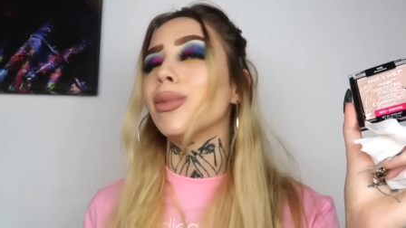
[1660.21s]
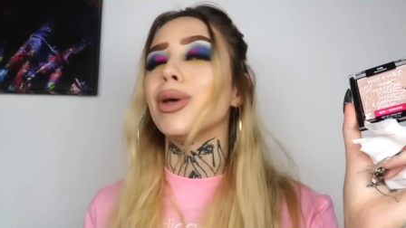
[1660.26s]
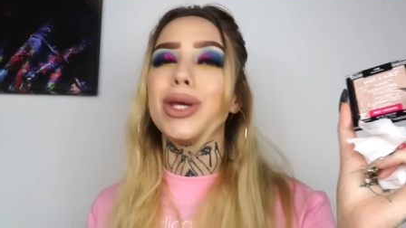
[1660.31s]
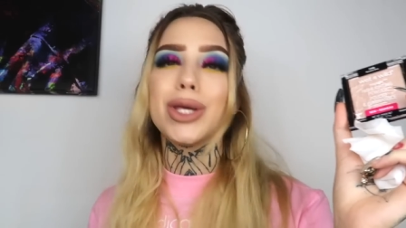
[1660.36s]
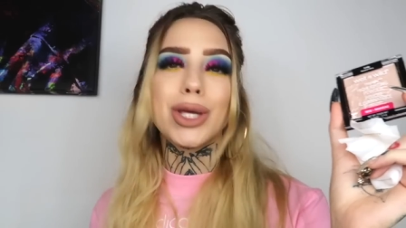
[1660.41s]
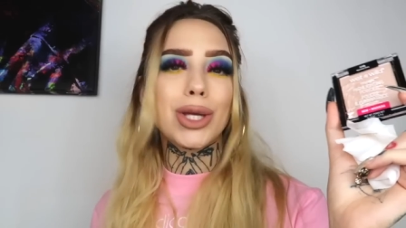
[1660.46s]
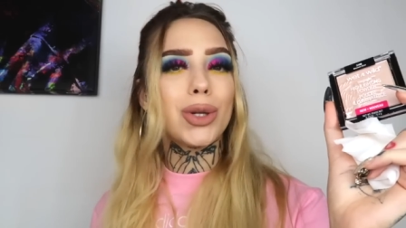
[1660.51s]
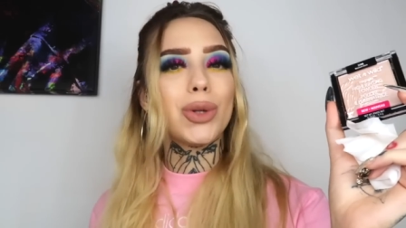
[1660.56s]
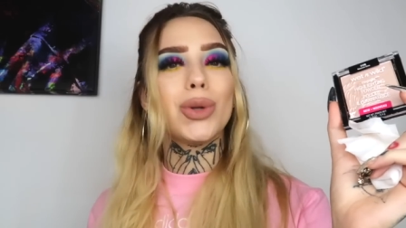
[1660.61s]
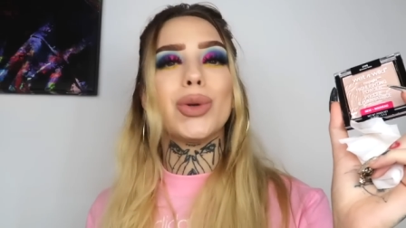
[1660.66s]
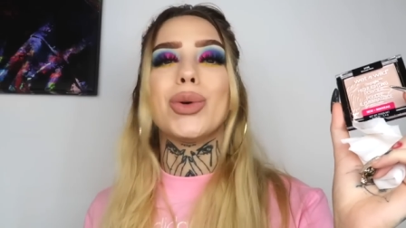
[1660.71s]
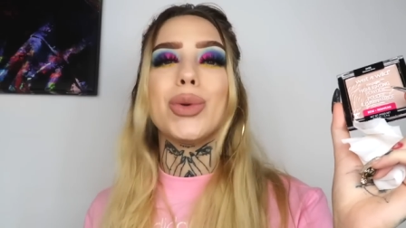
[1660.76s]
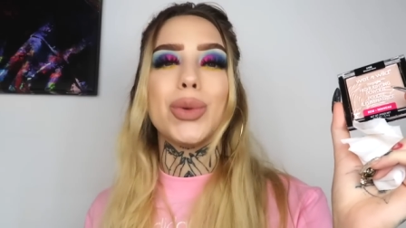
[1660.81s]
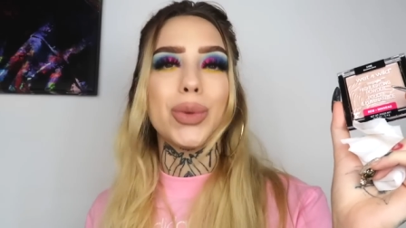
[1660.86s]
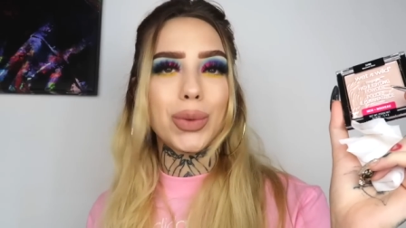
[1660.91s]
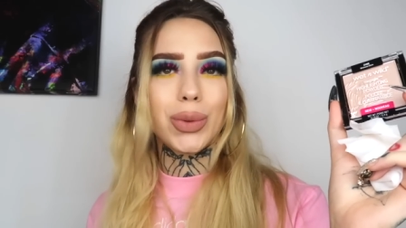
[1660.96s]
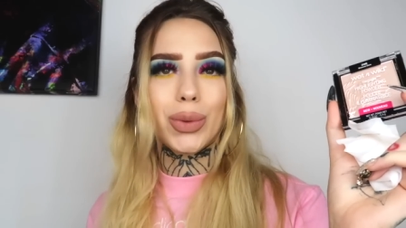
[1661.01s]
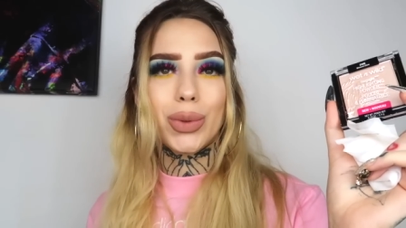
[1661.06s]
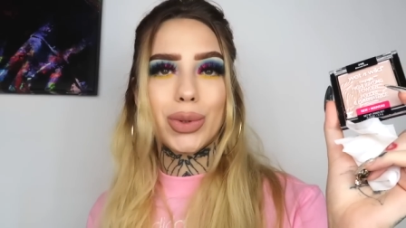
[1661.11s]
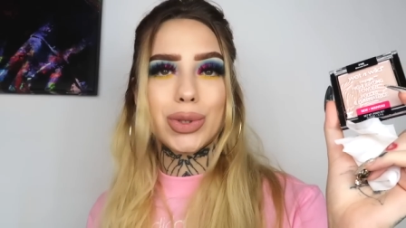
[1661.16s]
but you know,
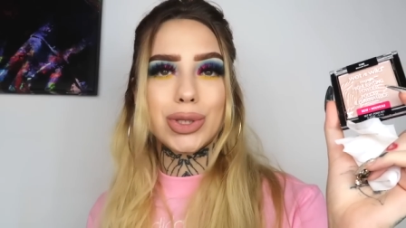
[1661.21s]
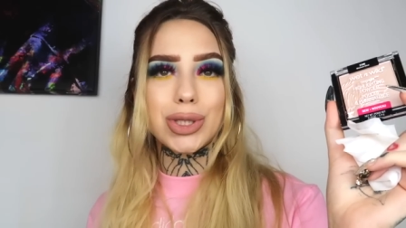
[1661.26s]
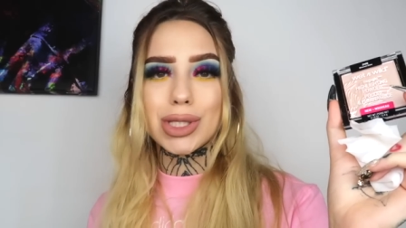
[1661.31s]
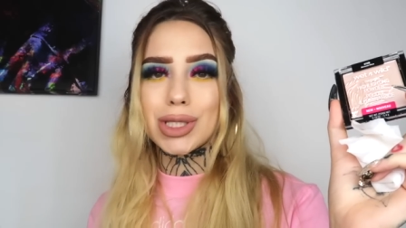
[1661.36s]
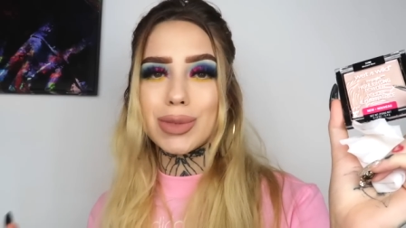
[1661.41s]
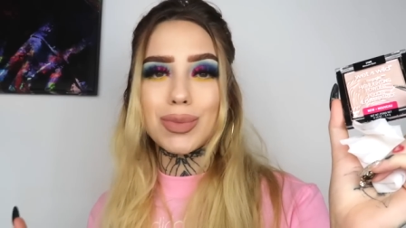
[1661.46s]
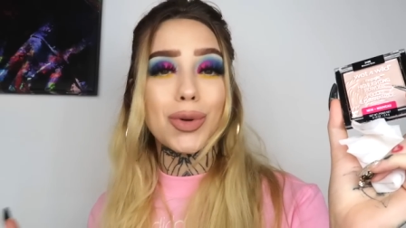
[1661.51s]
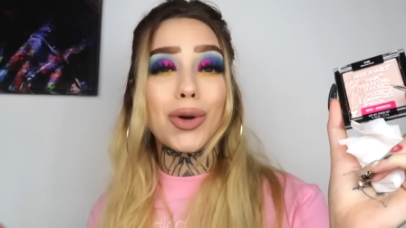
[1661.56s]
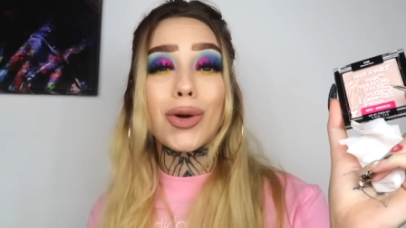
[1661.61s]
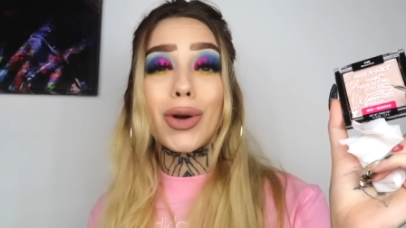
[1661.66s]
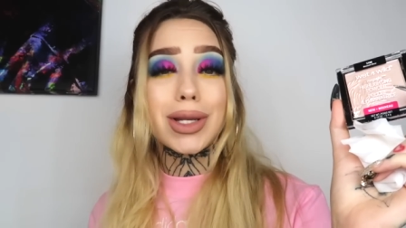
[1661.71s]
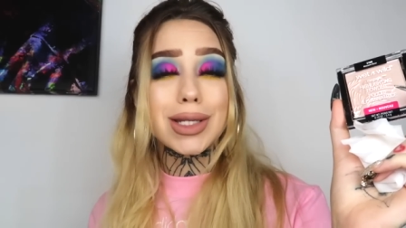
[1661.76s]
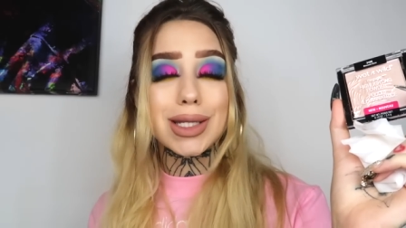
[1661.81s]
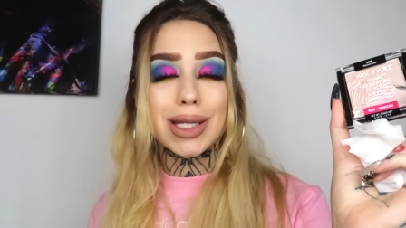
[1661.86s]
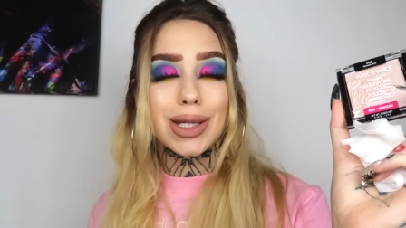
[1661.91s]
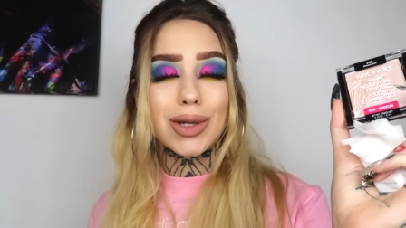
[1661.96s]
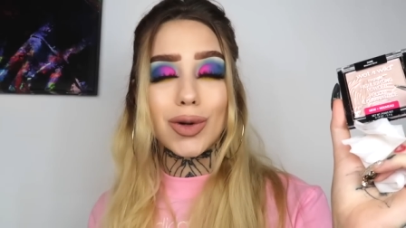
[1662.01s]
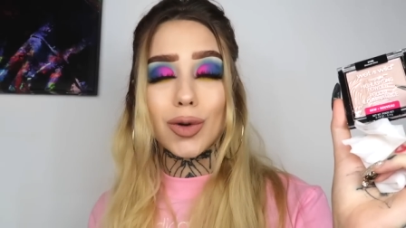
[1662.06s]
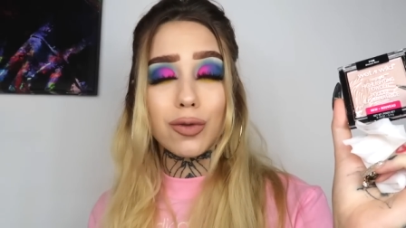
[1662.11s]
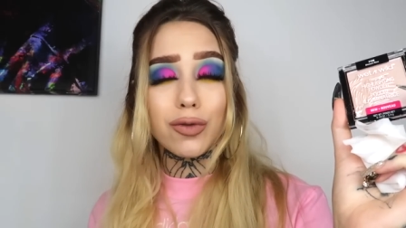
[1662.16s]
just
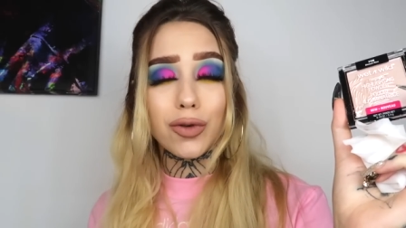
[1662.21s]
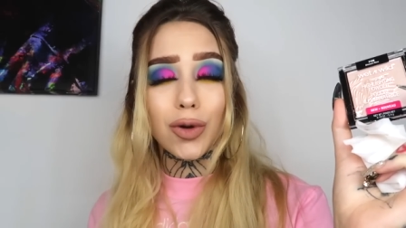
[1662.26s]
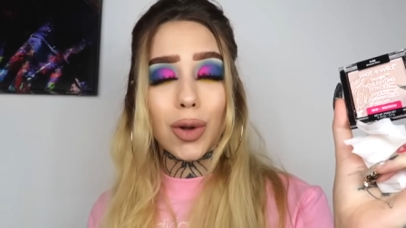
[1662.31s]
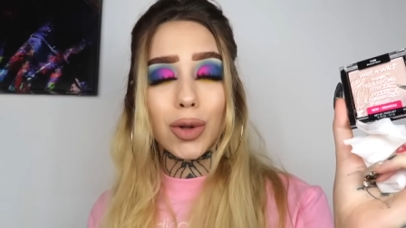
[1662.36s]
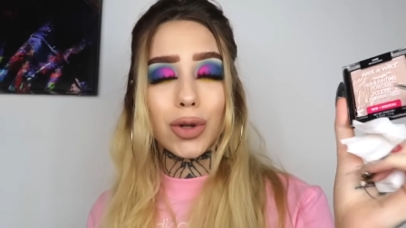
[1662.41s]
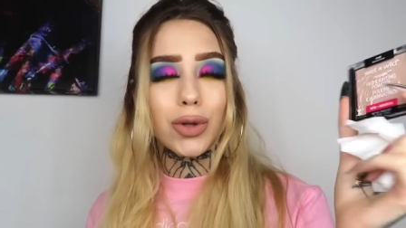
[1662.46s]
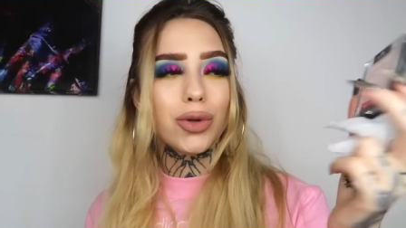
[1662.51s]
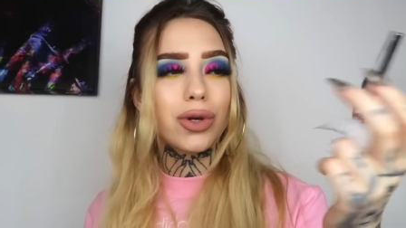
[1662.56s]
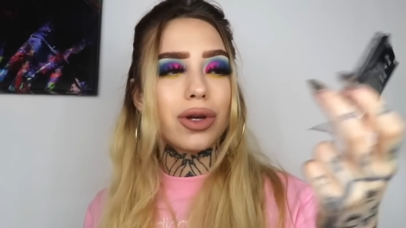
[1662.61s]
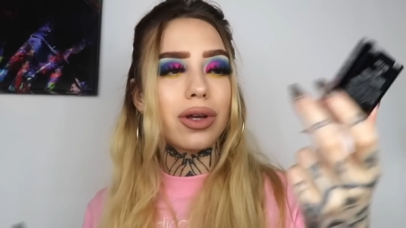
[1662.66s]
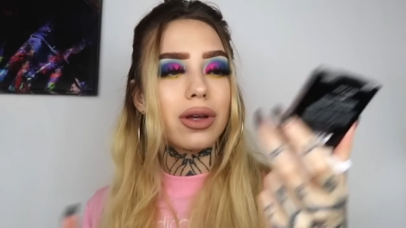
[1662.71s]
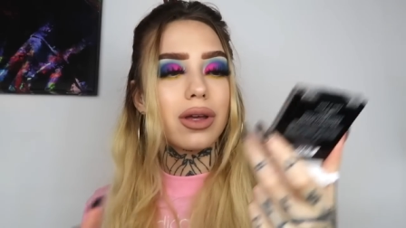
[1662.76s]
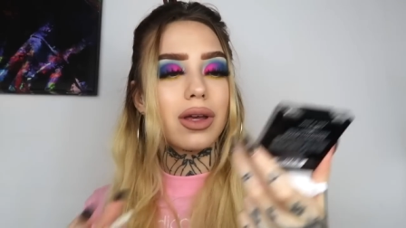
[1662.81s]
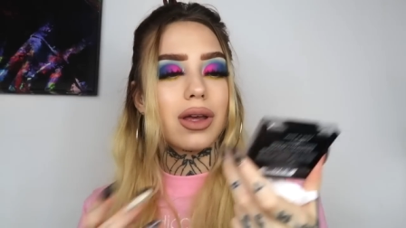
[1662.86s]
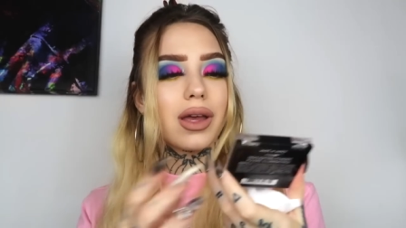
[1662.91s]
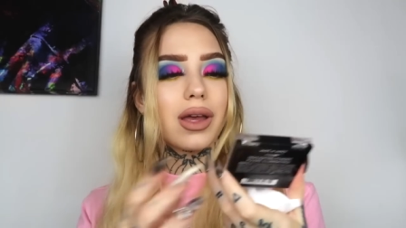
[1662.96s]
pretty overall look.